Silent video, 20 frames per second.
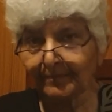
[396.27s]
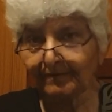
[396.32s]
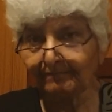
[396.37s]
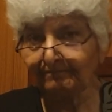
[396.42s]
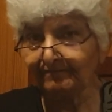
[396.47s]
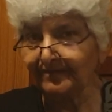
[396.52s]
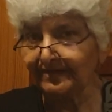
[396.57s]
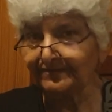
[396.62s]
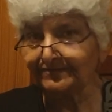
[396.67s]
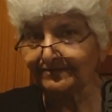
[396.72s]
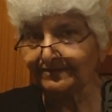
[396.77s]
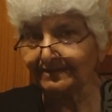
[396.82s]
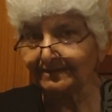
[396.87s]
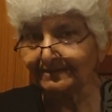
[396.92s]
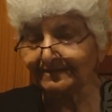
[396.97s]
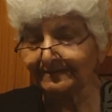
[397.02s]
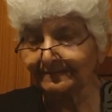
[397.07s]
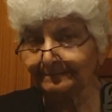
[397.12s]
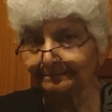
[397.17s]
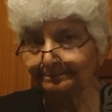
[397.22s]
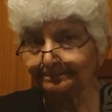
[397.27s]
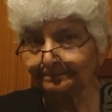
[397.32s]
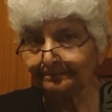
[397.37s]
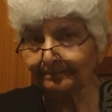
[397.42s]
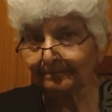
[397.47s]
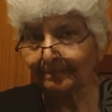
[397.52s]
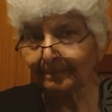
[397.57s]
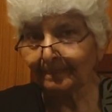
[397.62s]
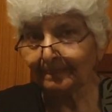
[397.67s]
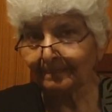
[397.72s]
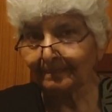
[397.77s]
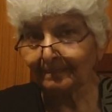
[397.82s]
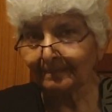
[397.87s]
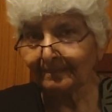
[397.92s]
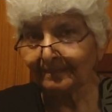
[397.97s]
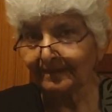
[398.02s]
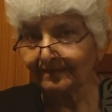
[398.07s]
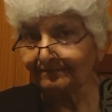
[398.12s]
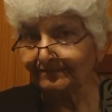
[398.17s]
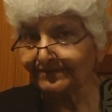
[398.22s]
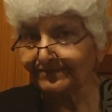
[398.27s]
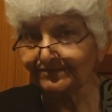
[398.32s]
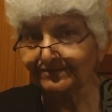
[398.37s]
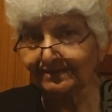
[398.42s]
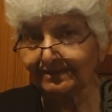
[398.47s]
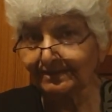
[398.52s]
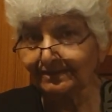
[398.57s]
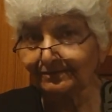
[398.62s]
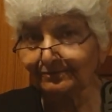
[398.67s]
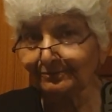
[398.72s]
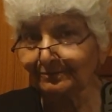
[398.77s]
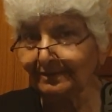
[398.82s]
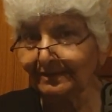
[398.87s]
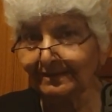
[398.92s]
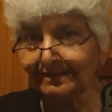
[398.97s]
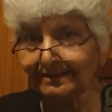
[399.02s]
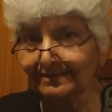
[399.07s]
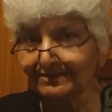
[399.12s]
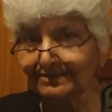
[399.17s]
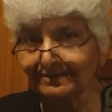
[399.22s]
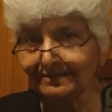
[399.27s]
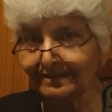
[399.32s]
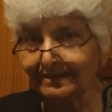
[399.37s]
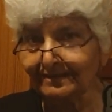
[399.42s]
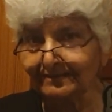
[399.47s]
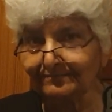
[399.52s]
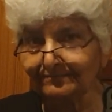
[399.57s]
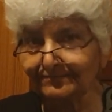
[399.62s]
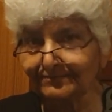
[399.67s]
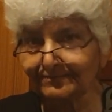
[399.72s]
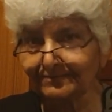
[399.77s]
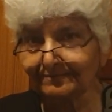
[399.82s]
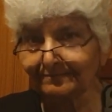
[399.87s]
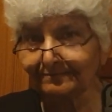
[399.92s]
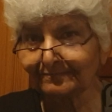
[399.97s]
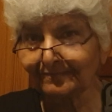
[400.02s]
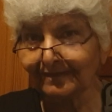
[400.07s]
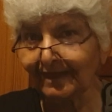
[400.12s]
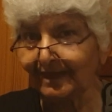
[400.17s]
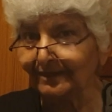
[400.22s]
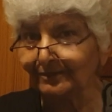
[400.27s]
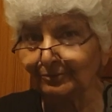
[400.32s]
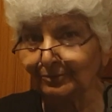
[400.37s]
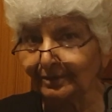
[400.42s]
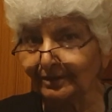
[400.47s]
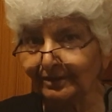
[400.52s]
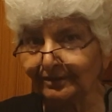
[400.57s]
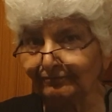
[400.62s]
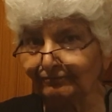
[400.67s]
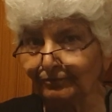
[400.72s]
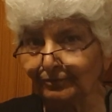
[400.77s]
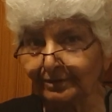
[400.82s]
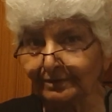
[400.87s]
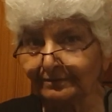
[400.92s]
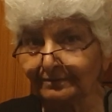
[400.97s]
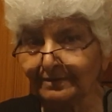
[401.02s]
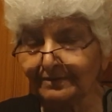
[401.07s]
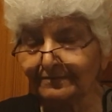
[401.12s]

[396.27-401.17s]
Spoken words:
wasted. They were seen only as slaves and only for